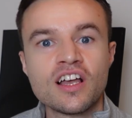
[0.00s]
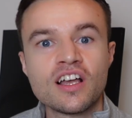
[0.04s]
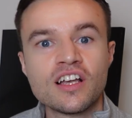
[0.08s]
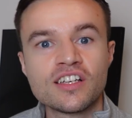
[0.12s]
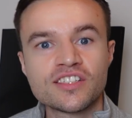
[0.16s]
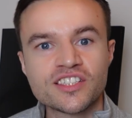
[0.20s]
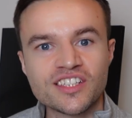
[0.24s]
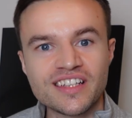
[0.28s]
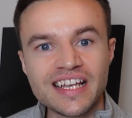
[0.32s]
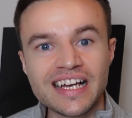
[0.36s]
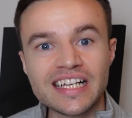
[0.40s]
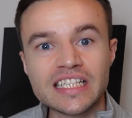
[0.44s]

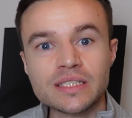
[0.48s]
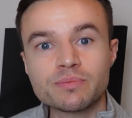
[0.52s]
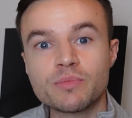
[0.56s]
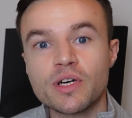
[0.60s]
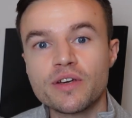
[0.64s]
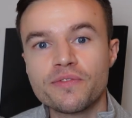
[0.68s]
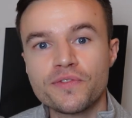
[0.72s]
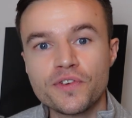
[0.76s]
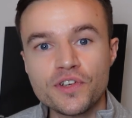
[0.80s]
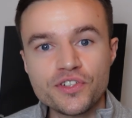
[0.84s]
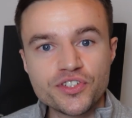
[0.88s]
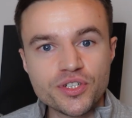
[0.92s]
So that's my
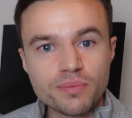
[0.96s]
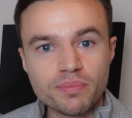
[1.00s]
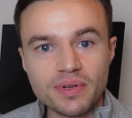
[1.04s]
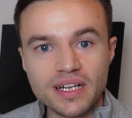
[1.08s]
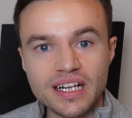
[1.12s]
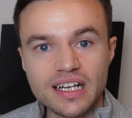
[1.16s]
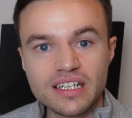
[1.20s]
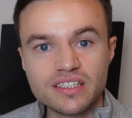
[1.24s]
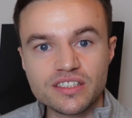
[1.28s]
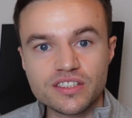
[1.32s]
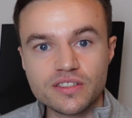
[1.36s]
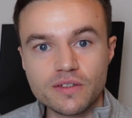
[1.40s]
future
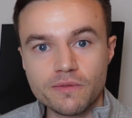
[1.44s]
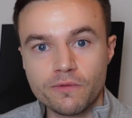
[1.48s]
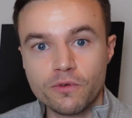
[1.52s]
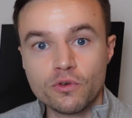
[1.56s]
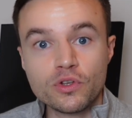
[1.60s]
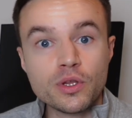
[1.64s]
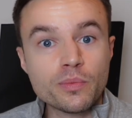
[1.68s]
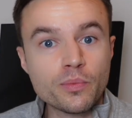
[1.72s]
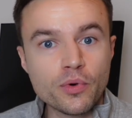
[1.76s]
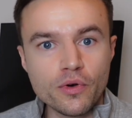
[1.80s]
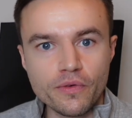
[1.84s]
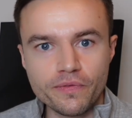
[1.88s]
plans for
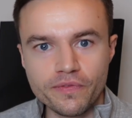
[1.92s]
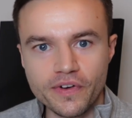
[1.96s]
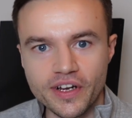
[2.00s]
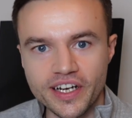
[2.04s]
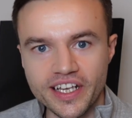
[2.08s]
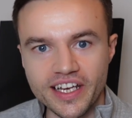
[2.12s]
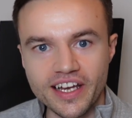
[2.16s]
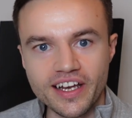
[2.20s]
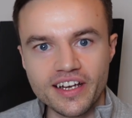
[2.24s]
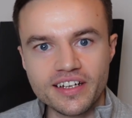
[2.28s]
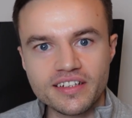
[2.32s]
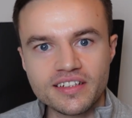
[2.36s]
the
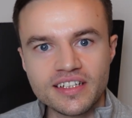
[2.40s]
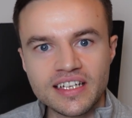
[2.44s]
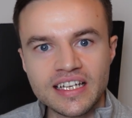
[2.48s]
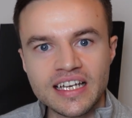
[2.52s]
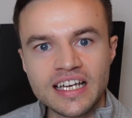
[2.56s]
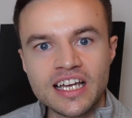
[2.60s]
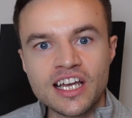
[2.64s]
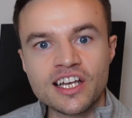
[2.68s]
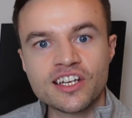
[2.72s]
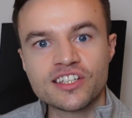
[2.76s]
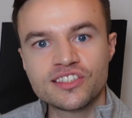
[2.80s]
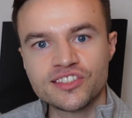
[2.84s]
portfolio,
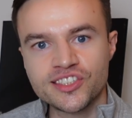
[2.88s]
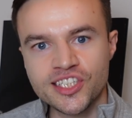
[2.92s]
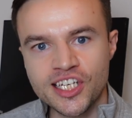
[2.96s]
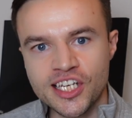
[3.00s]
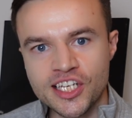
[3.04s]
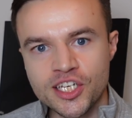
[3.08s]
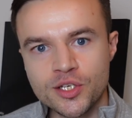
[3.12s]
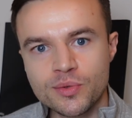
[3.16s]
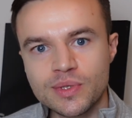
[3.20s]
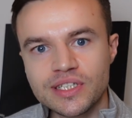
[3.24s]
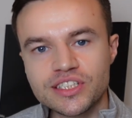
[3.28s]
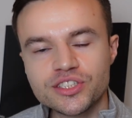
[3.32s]

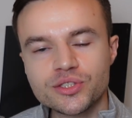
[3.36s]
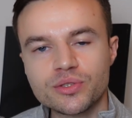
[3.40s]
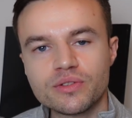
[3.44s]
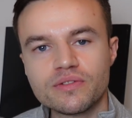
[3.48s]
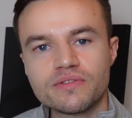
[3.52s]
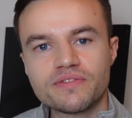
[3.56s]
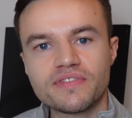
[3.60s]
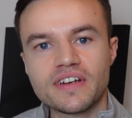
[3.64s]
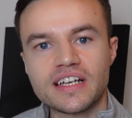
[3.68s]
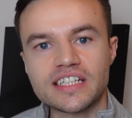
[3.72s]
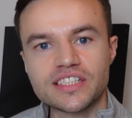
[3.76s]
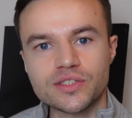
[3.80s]
continuing to
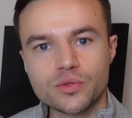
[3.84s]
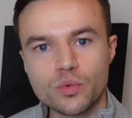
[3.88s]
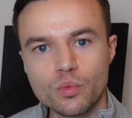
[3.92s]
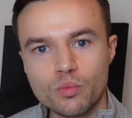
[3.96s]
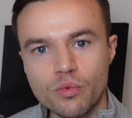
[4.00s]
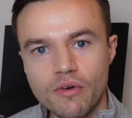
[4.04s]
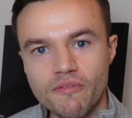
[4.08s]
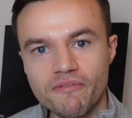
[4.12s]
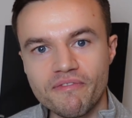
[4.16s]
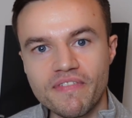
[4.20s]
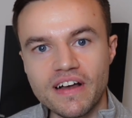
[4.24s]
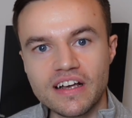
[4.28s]
invest
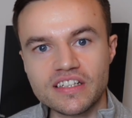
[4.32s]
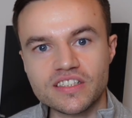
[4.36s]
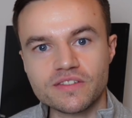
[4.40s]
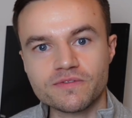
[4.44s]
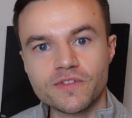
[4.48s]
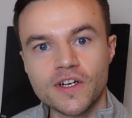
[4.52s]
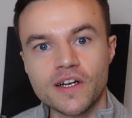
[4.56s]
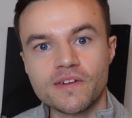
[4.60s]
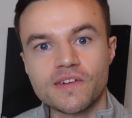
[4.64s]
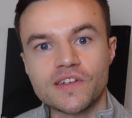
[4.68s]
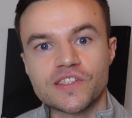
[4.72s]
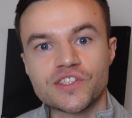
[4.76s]

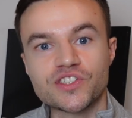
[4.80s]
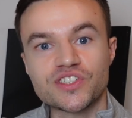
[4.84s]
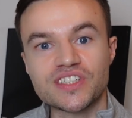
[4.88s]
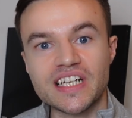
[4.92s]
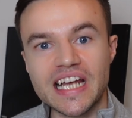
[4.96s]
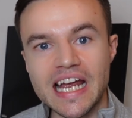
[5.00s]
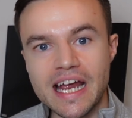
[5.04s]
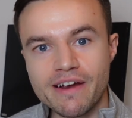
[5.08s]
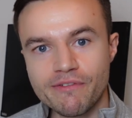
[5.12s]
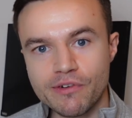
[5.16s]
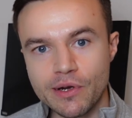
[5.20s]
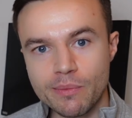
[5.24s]
1,500
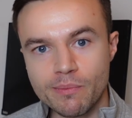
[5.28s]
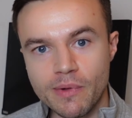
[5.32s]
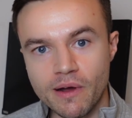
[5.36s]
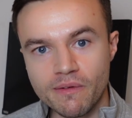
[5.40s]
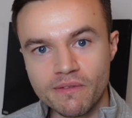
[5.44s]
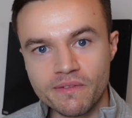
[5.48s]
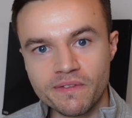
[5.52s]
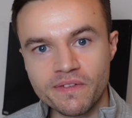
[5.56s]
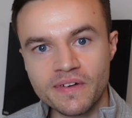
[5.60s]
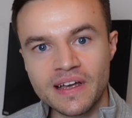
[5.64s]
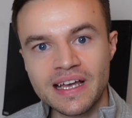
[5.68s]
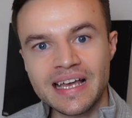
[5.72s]
every
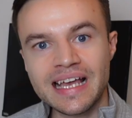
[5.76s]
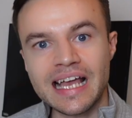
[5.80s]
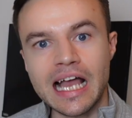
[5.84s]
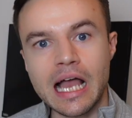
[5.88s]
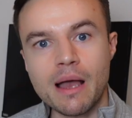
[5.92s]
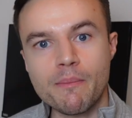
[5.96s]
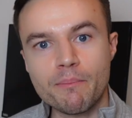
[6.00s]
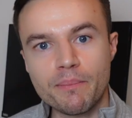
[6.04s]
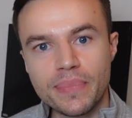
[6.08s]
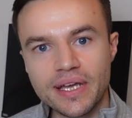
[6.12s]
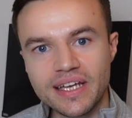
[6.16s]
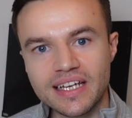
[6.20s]
month
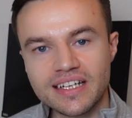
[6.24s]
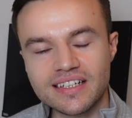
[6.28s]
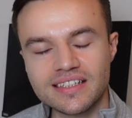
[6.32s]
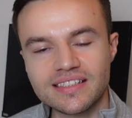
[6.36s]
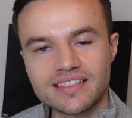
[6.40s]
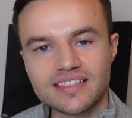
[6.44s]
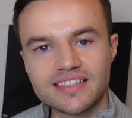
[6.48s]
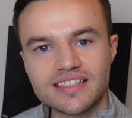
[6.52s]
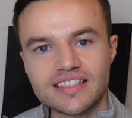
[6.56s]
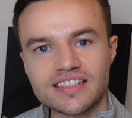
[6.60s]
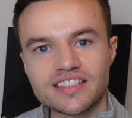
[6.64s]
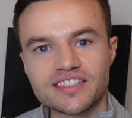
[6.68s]
and being
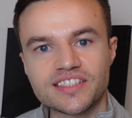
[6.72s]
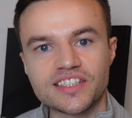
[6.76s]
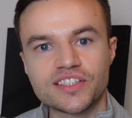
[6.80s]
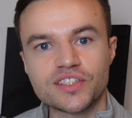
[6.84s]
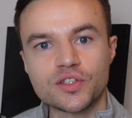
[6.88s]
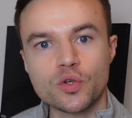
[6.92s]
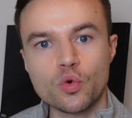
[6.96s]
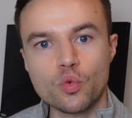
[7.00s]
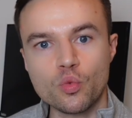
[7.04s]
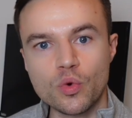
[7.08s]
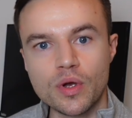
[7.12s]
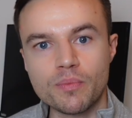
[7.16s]

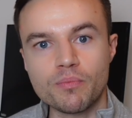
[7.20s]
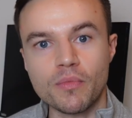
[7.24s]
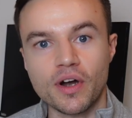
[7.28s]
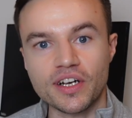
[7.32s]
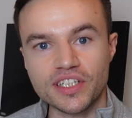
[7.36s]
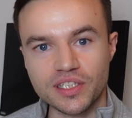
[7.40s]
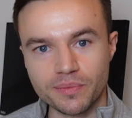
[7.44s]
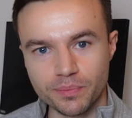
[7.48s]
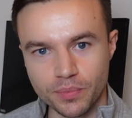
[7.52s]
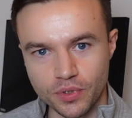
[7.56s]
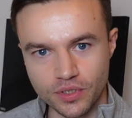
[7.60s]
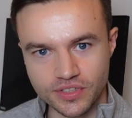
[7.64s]
consistent with my
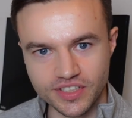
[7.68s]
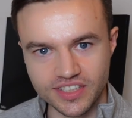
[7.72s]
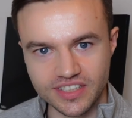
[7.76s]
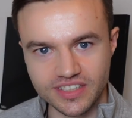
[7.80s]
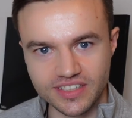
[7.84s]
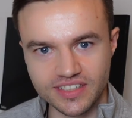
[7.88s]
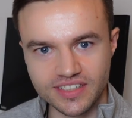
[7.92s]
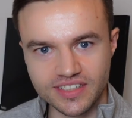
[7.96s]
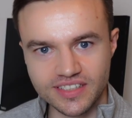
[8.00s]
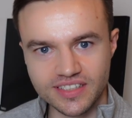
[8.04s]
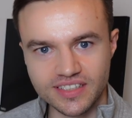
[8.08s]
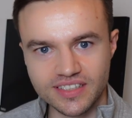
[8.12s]

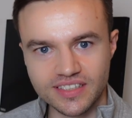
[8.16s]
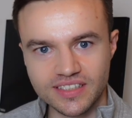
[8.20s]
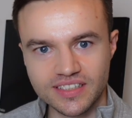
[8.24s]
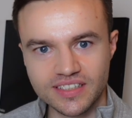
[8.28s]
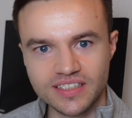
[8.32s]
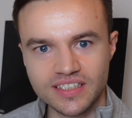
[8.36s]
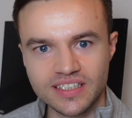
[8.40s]
deposits.